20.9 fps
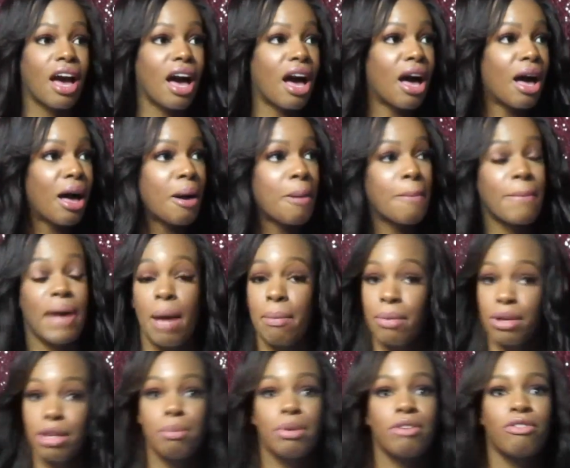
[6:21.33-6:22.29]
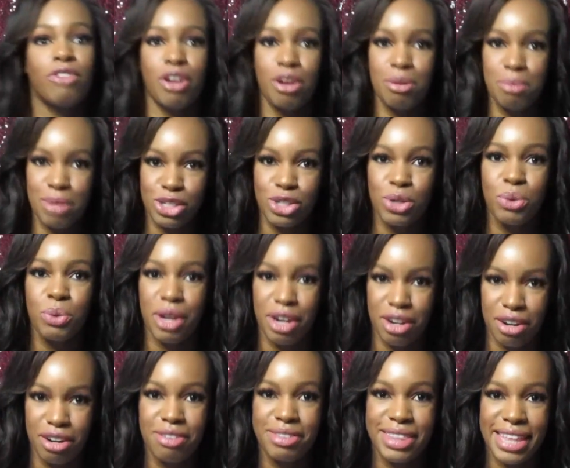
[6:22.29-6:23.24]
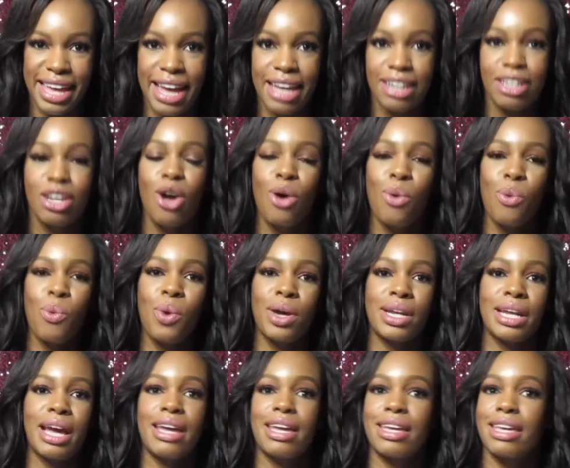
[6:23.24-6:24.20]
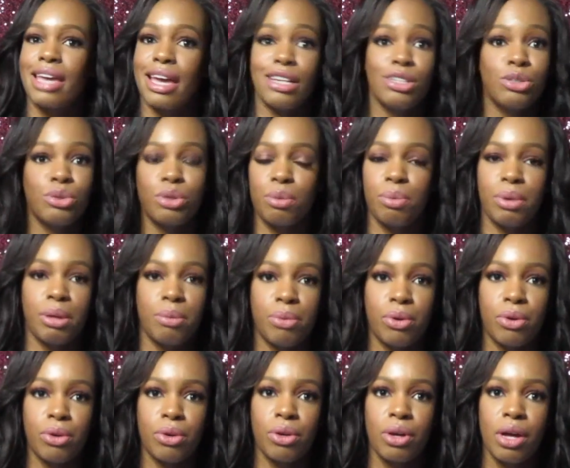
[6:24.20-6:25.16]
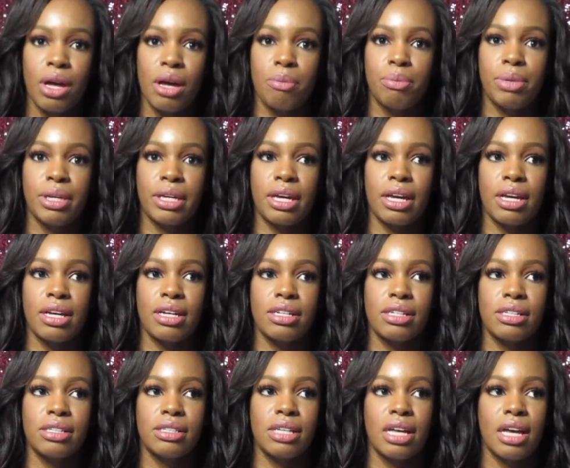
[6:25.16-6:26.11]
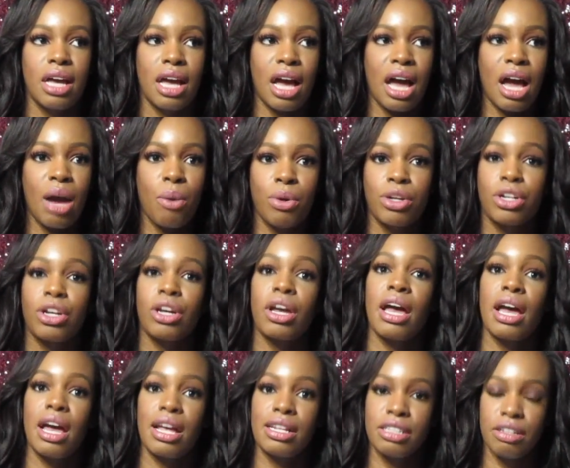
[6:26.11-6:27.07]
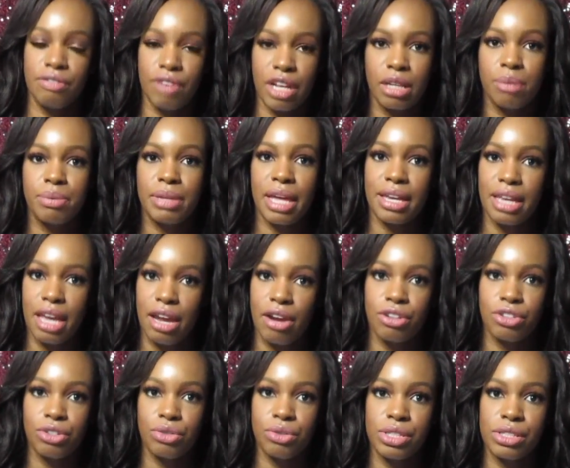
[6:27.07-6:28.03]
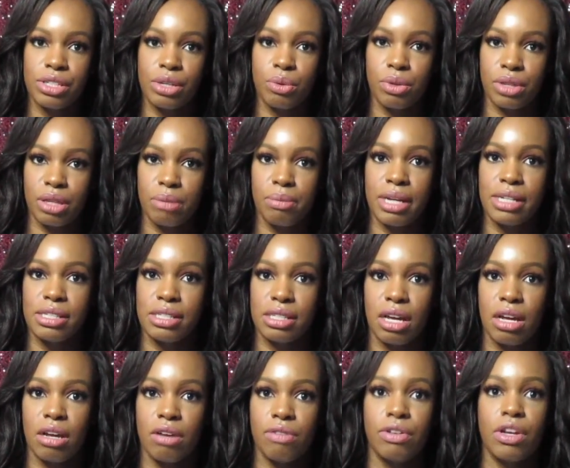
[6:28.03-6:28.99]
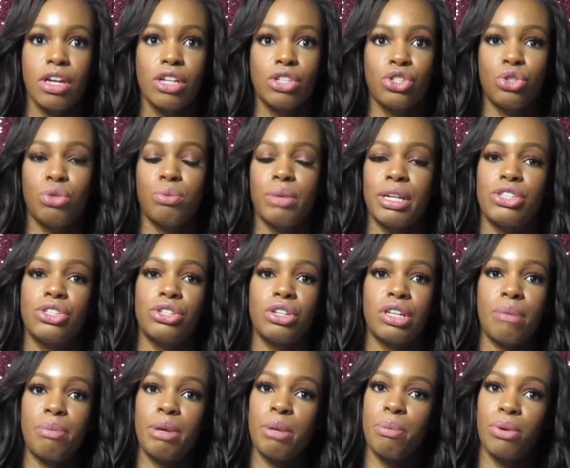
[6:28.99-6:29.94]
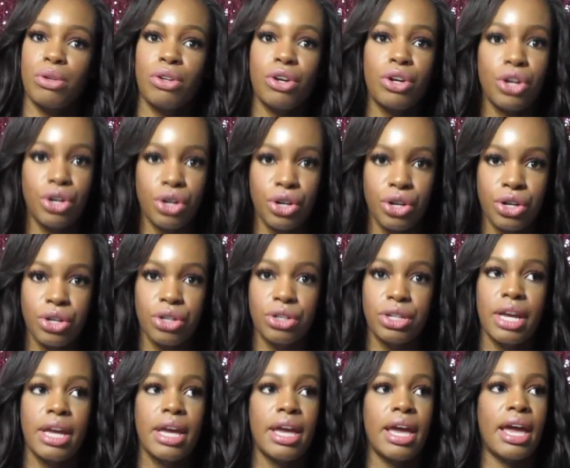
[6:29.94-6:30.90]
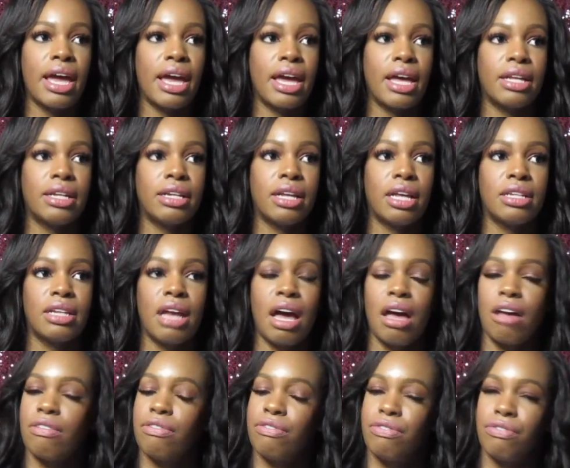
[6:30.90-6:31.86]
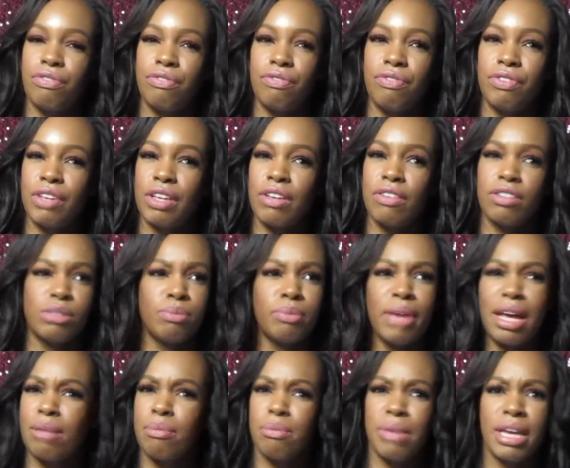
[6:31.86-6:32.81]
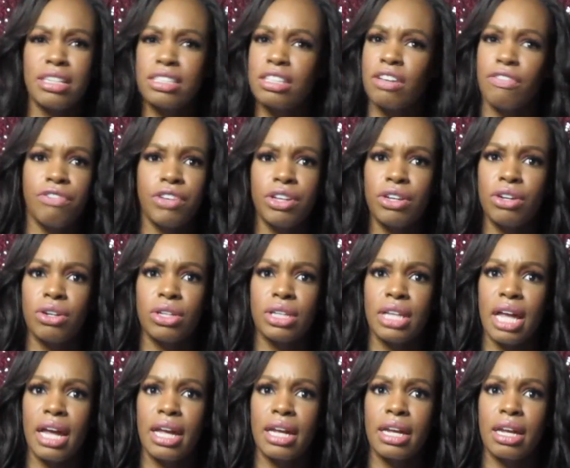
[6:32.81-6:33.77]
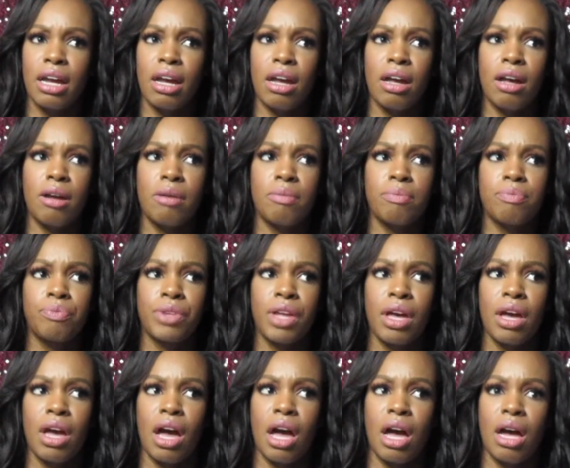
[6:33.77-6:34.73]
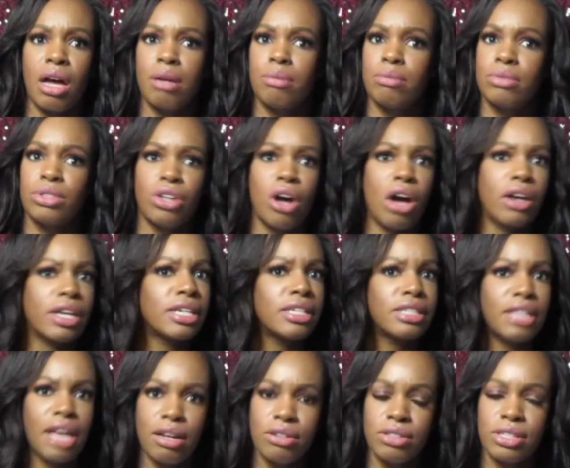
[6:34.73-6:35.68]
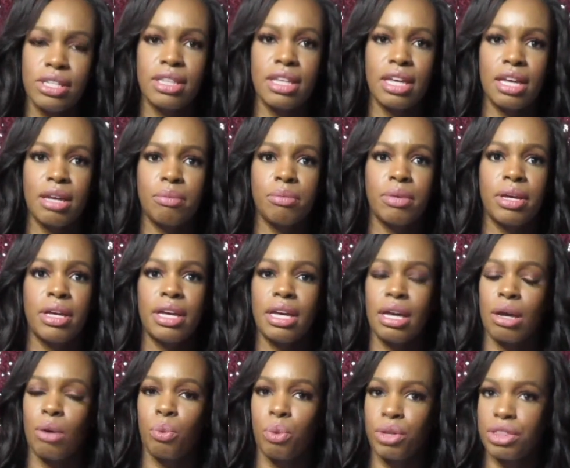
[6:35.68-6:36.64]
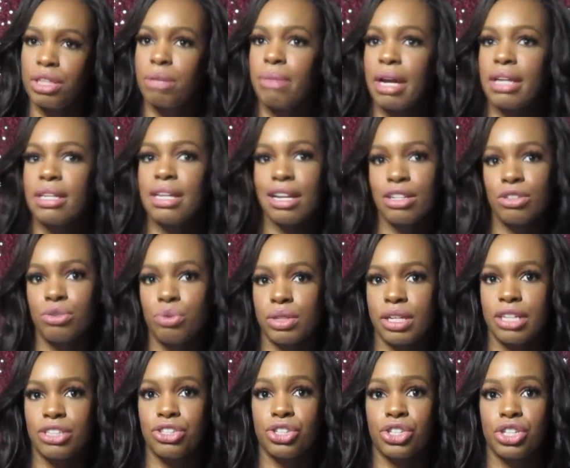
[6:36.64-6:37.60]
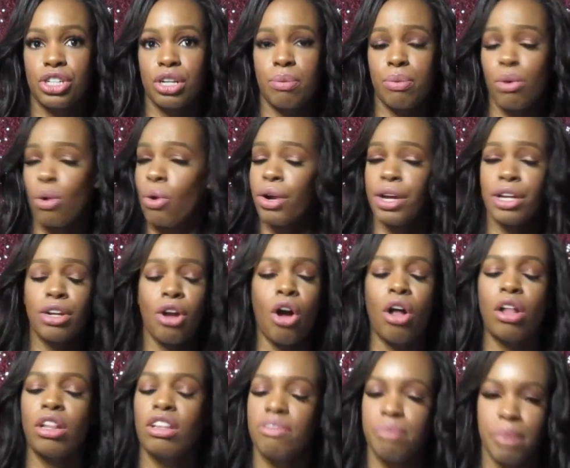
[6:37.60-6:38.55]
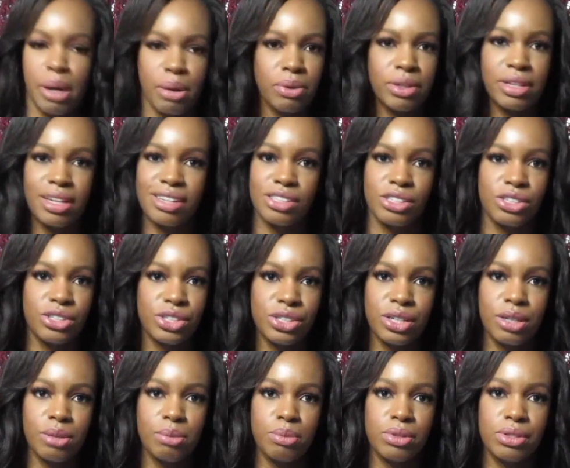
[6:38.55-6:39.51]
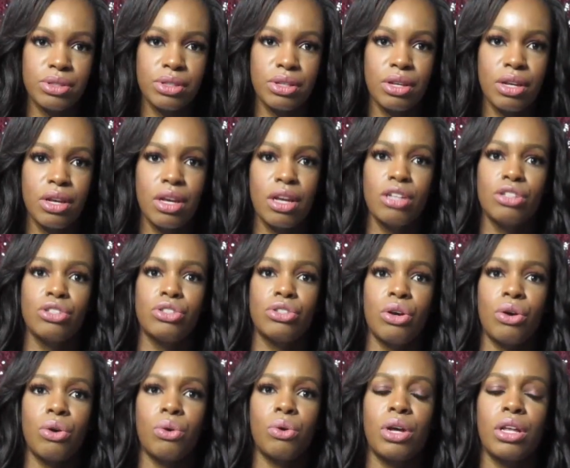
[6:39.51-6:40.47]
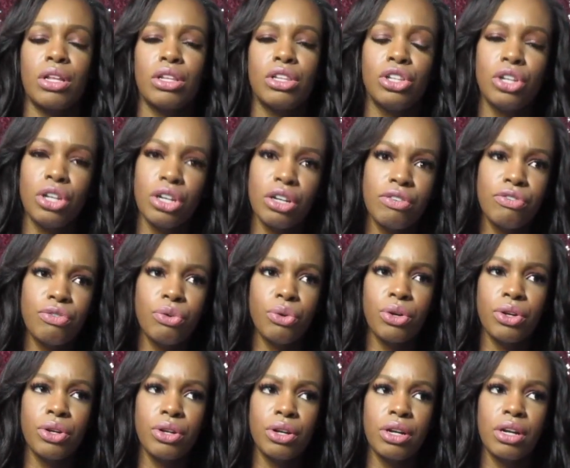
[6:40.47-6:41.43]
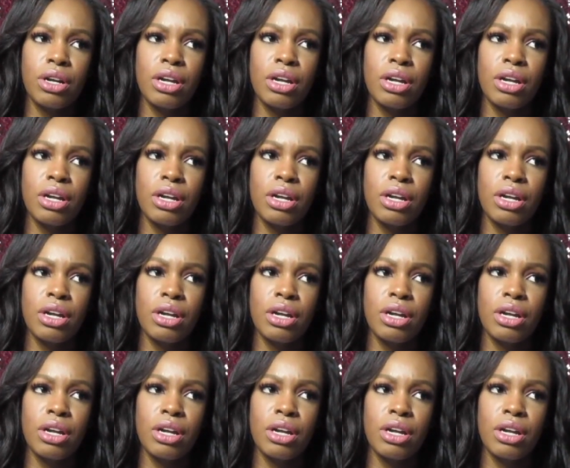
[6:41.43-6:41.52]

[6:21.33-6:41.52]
I'm going to be very much aware of that when I engage with people because I want to develop that characteristic within myself to make sure that people are heard and not made to feel like I'm talking down to them within my next relationship or in all of my relationships. So look for